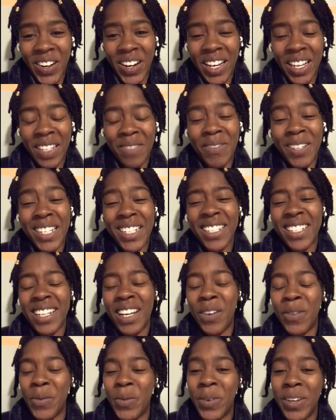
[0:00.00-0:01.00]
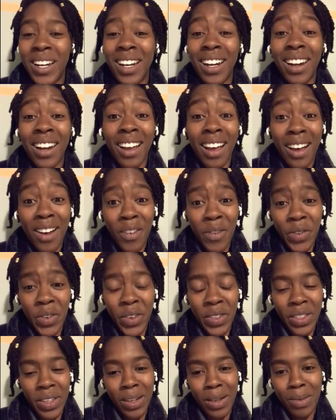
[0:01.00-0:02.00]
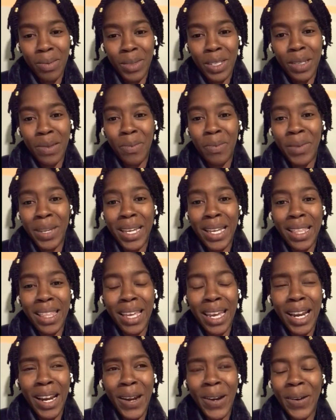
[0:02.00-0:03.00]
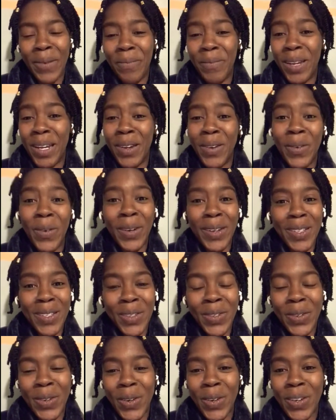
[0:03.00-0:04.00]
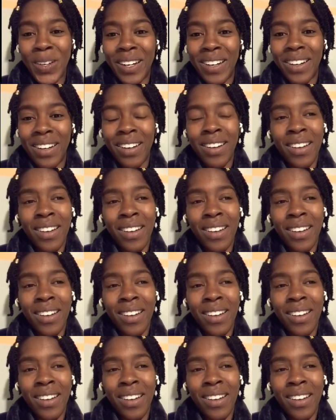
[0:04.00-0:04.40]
as much as I would love for them to be there and be going to school and,